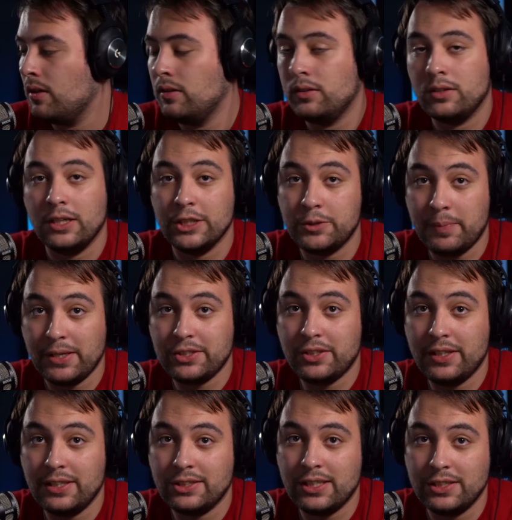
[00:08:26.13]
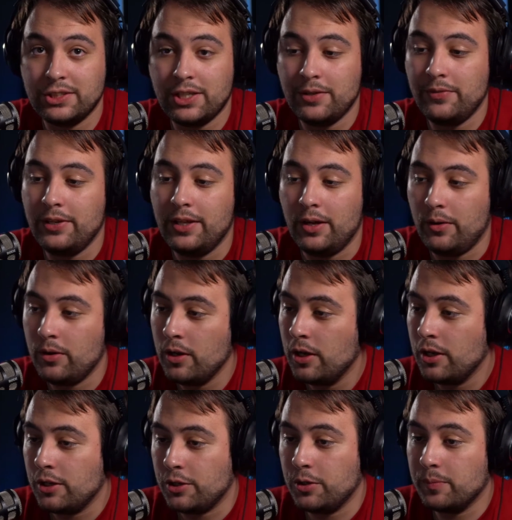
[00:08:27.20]
especially the sensitivity though.
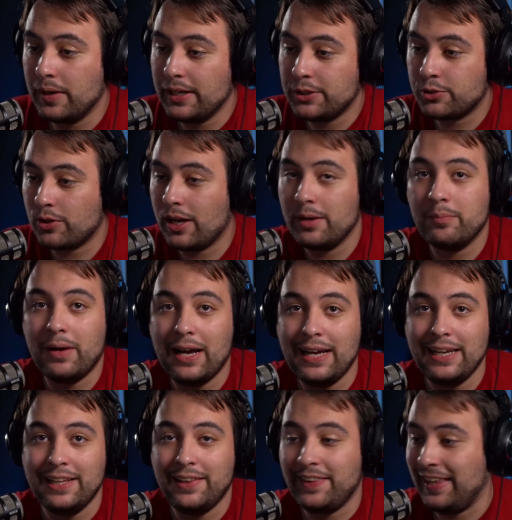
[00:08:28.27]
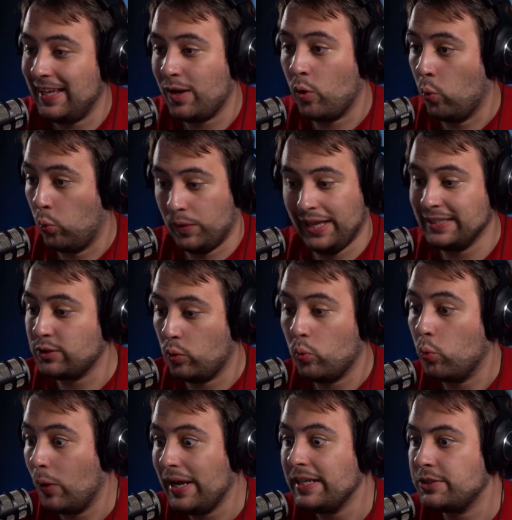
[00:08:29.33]
You might try mine and think that's
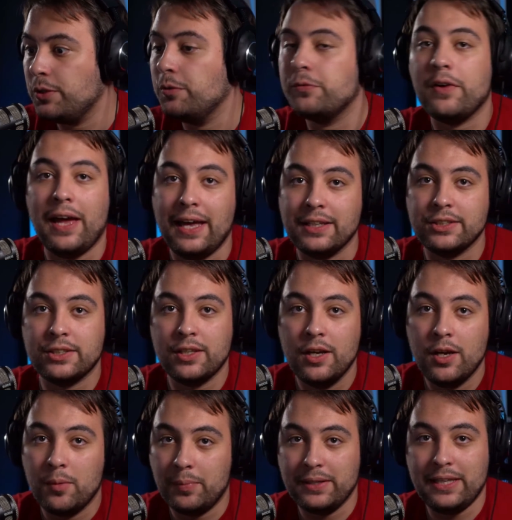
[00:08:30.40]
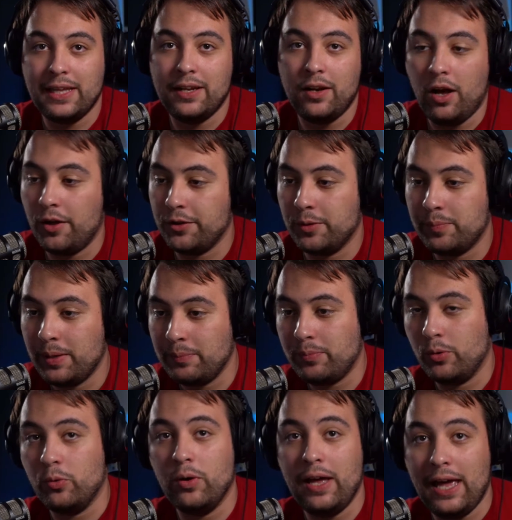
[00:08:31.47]
way too fast, but then other people
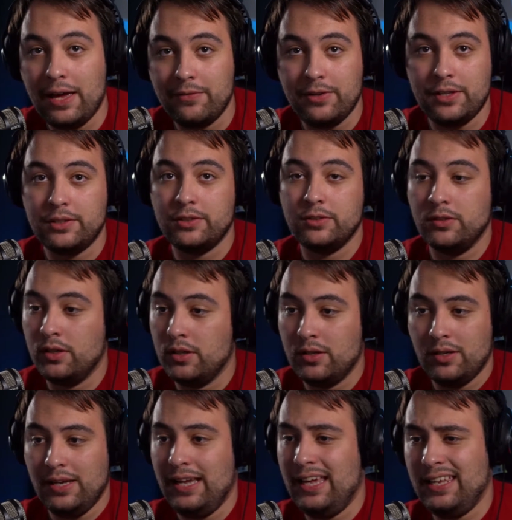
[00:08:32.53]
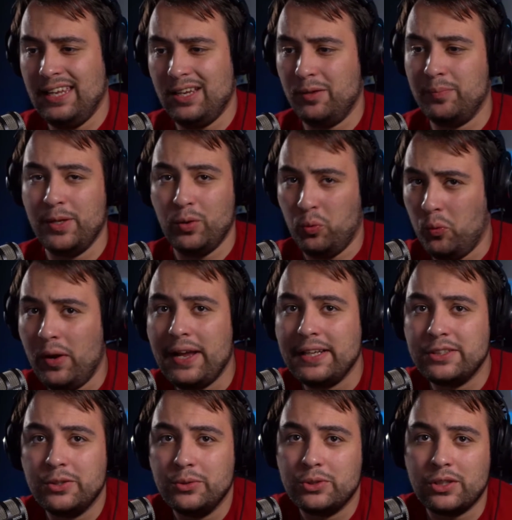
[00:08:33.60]
will have it and it'll be way
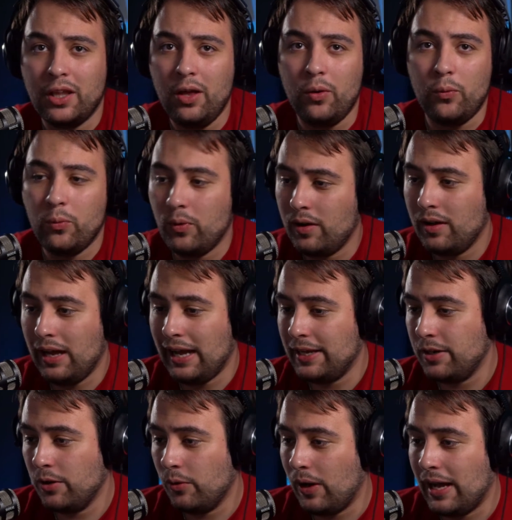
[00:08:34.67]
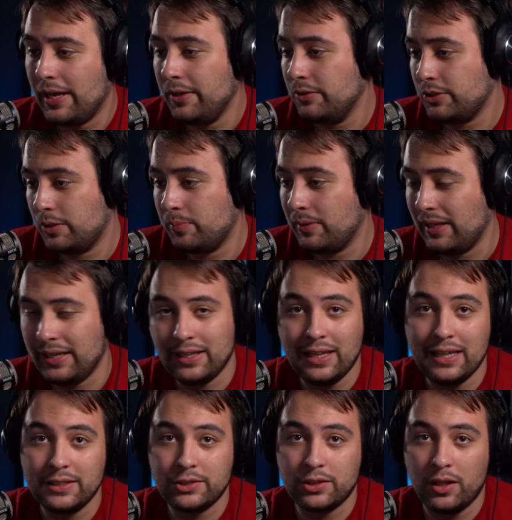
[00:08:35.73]
too slow. I know I used to play a
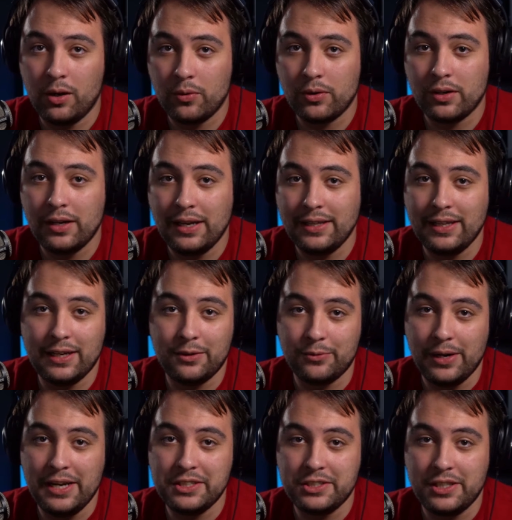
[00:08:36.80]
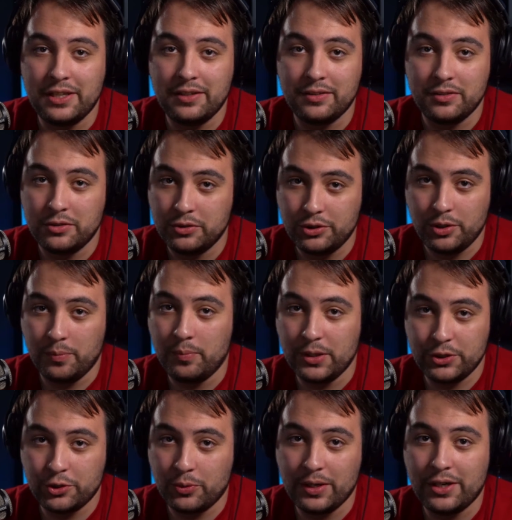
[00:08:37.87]
lot slower and then I raised it to much
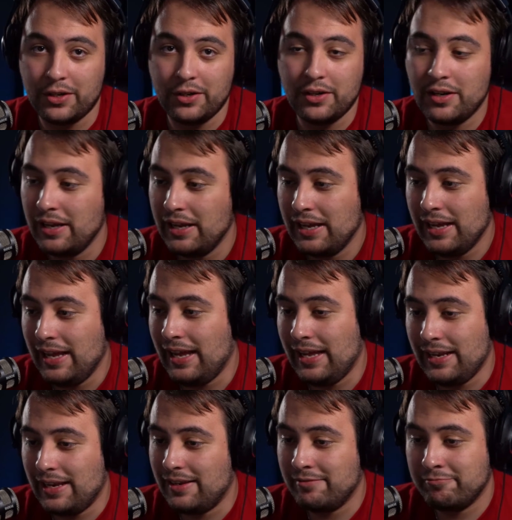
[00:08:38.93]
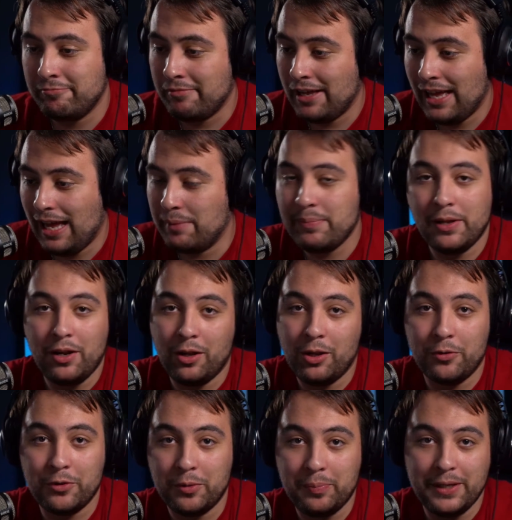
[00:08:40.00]
quicker, and I've been all
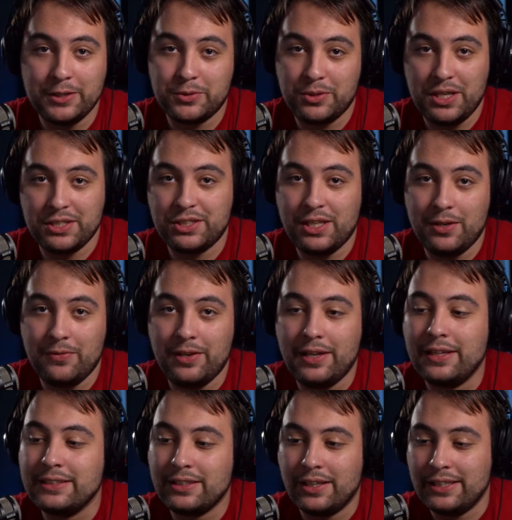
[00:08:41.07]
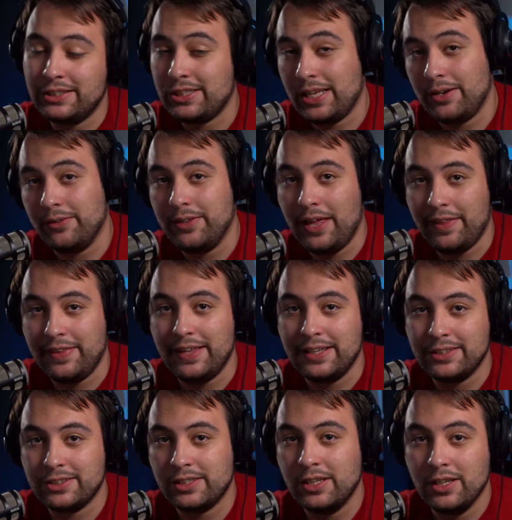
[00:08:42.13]
over the place with sensitivity until I settled on
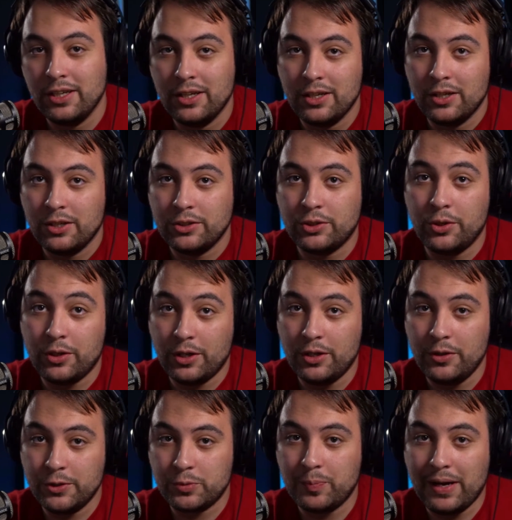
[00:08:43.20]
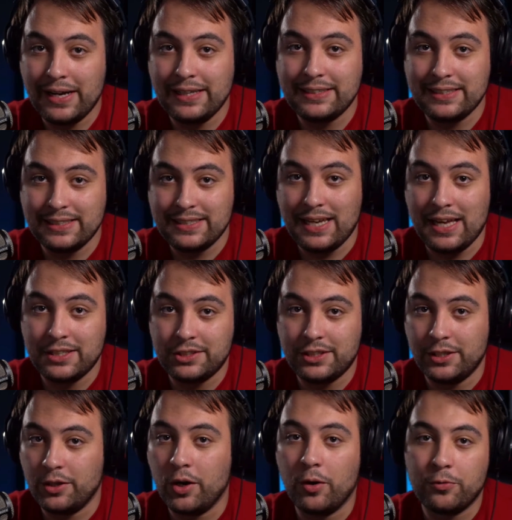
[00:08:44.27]
this. So you can use mine to test
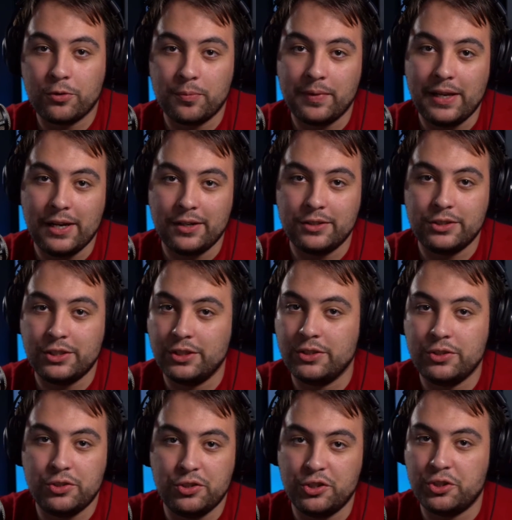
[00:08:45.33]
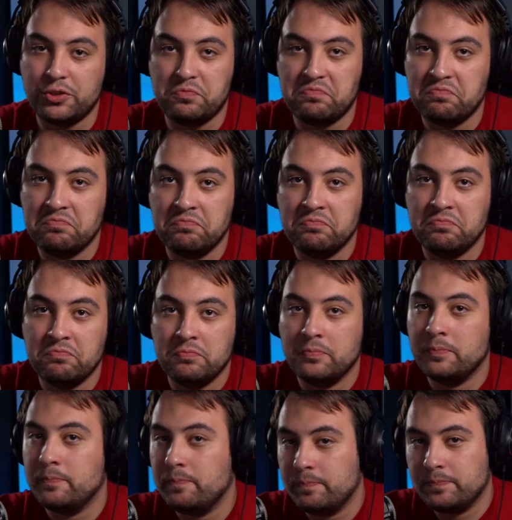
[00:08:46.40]
and go from there to just
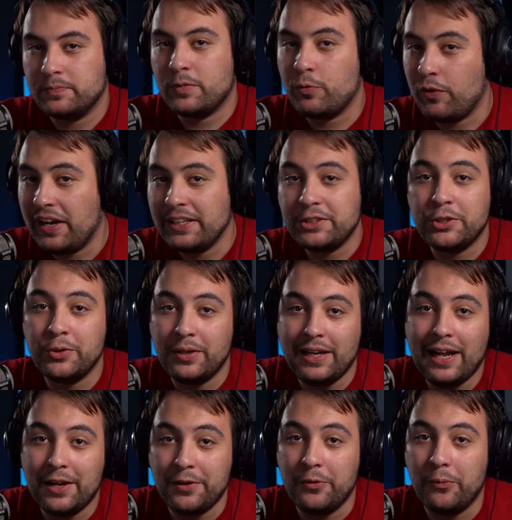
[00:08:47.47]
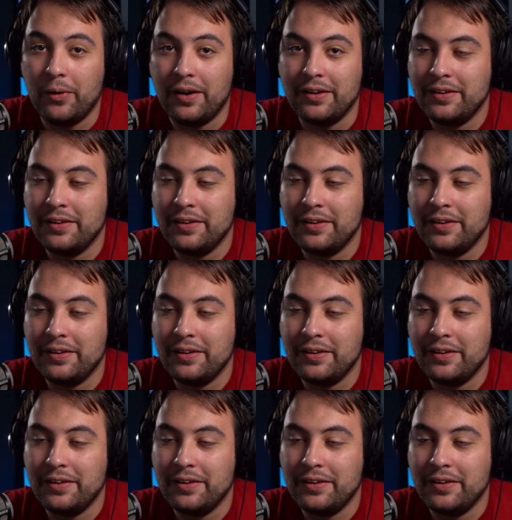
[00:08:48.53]
fine tune it how you want.